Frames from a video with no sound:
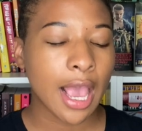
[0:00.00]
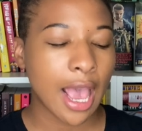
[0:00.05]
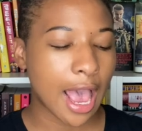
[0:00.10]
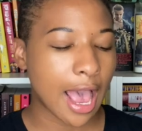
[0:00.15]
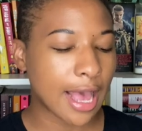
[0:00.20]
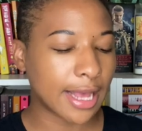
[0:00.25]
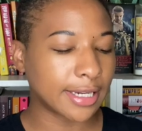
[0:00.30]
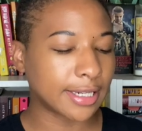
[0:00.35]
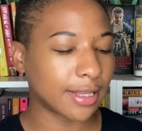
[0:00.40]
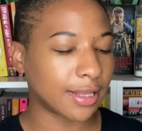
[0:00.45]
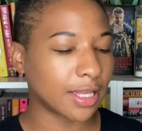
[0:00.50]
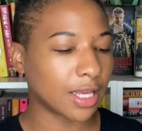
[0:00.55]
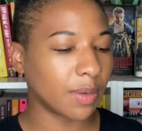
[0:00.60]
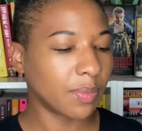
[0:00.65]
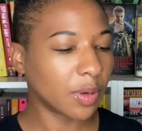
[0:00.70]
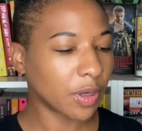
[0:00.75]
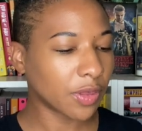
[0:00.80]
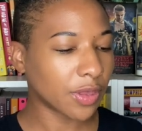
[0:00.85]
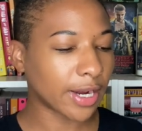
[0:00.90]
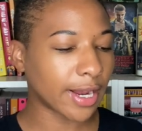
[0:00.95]
And the
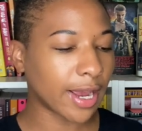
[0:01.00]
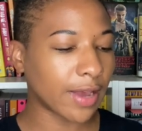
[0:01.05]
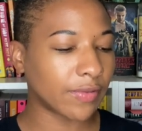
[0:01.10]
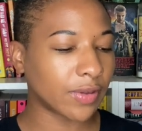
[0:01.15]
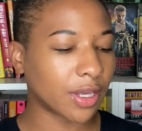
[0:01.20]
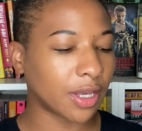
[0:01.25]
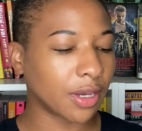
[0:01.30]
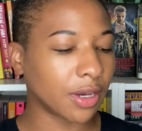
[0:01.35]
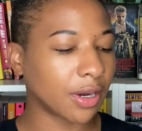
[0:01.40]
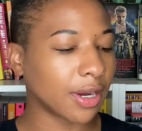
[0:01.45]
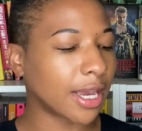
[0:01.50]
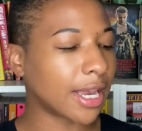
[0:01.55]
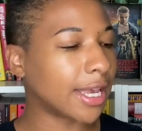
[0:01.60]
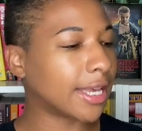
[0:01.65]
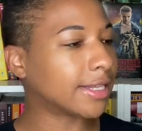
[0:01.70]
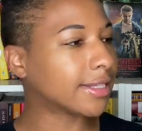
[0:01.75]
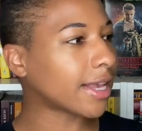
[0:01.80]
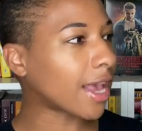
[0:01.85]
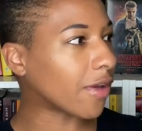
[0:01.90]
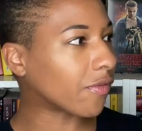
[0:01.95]
book that I have here
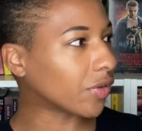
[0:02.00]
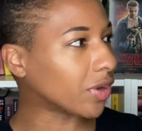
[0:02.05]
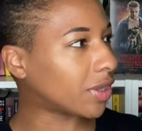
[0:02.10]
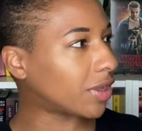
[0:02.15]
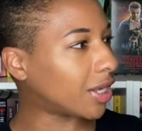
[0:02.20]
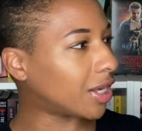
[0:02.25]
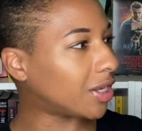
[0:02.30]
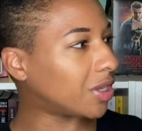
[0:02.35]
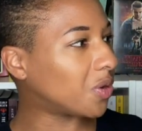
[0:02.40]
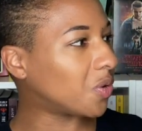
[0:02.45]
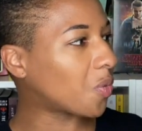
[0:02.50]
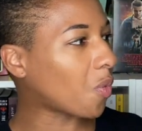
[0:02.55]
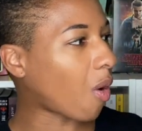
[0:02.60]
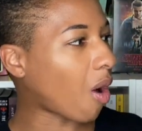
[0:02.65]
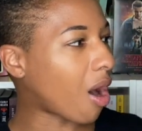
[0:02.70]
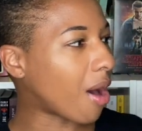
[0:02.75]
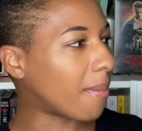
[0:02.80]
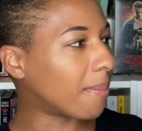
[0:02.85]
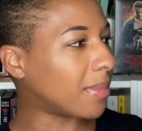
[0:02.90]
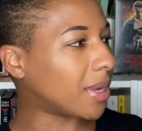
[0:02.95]
is Everything You
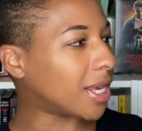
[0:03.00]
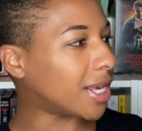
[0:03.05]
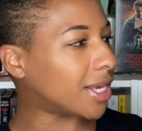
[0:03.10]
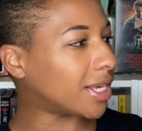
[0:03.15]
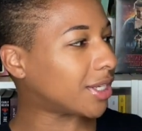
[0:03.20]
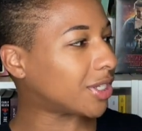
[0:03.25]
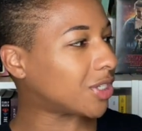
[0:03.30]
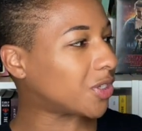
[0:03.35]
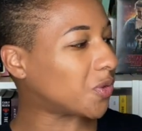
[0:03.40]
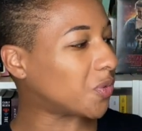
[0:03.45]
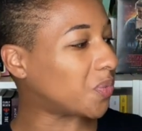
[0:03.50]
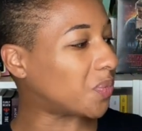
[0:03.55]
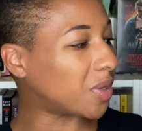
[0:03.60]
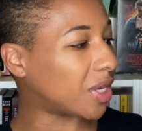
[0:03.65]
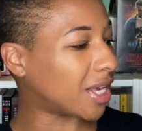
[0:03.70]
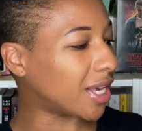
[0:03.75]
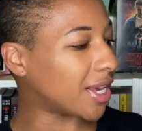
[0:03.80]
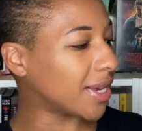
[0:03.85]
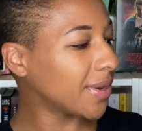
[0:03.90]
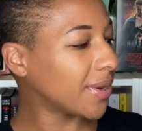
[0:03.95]
Want Me to
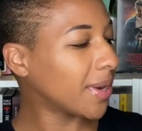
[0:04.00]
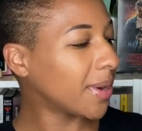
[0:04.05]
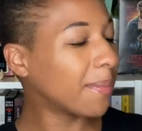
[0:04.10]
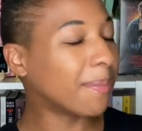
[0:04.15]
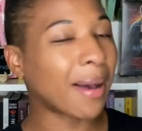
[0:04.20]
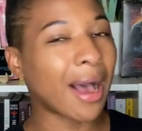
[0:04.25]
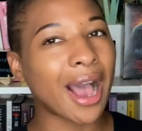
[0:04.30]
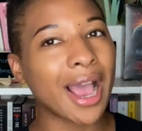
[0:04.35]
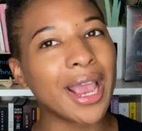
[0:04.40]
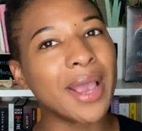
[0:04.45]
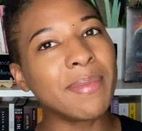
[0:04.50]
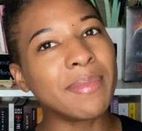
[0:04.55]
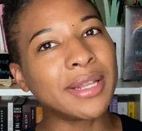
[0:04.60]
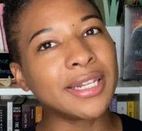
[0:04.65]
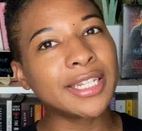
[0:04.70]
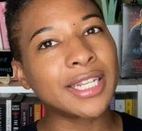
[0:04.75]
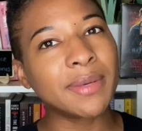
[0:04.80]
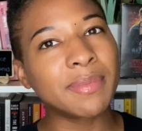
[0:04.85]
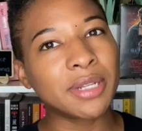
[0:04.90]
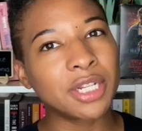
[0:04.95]
Be by
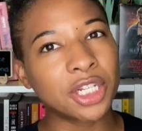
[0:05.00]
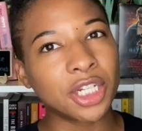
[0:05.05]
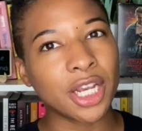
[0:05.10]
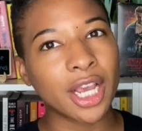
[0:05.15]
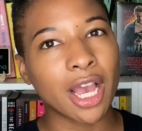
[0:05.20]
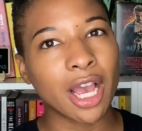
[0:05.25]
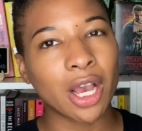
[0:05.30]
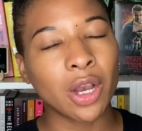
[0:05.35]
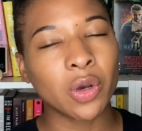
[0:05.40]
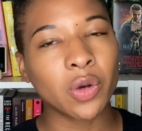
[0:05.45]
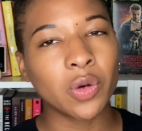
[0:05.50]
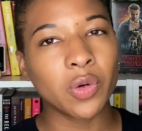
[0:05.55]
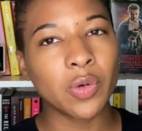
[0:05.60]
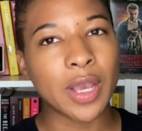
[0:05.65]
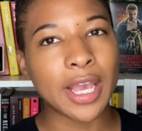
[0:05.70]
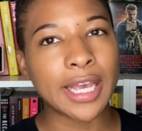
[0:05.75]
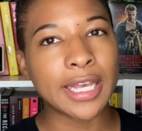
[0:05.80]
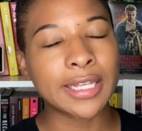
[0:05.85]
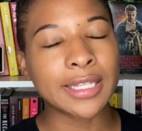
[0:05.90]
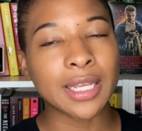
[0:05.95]
Mindy Mejia, who
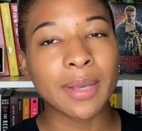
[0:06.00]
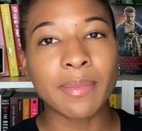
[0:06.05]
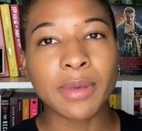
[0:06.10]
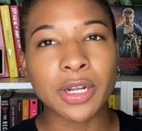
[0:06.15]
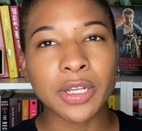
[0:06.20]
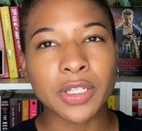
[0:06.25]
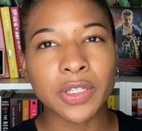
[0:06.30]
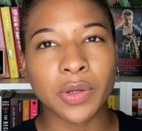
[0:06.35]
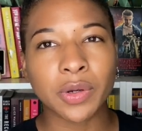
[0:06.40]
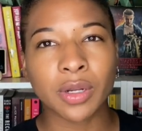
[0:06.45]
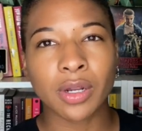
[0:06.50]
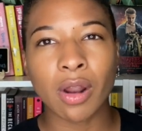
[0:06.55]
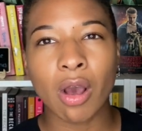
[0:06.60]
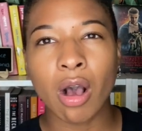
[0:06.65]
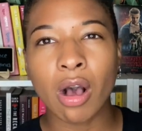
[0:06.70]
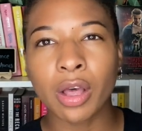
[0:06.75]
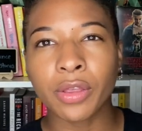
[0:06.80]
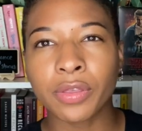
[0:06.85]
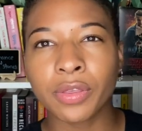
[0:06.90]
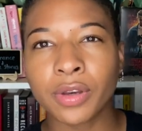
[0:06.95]
is a Minnesotan
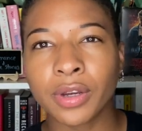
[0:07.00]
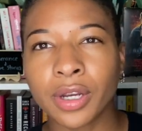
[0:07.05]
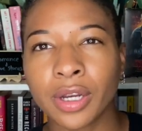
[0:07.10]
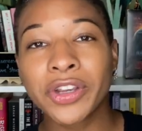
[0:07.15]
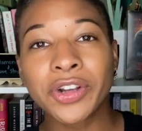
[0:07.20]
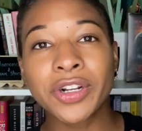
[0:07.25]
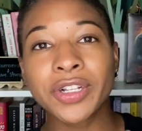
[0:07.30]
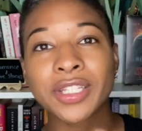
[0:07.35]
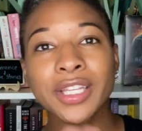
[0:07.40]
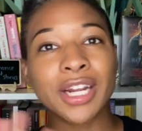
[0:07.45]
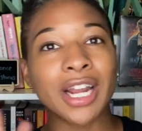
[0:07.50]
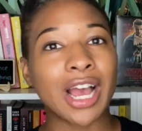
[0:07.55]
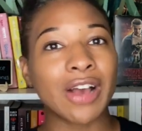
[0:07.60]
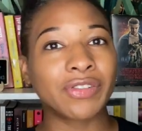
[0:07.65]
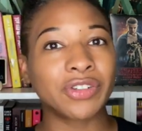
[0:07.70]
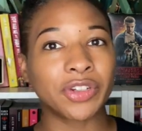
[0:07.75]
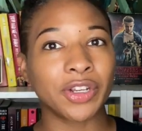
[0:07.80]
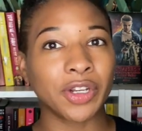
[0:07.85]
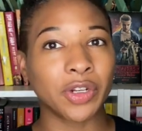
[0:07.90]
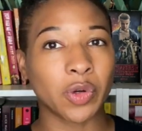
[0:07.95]
author. You're just gonna have
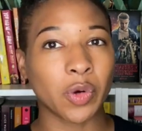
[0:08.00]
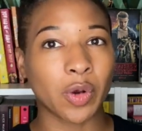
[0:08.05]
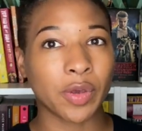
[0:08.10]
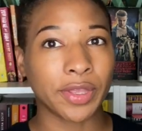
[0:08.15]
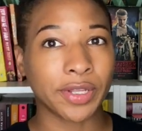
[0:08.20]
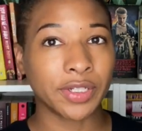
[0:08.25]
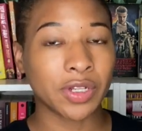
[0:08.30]
to ignore the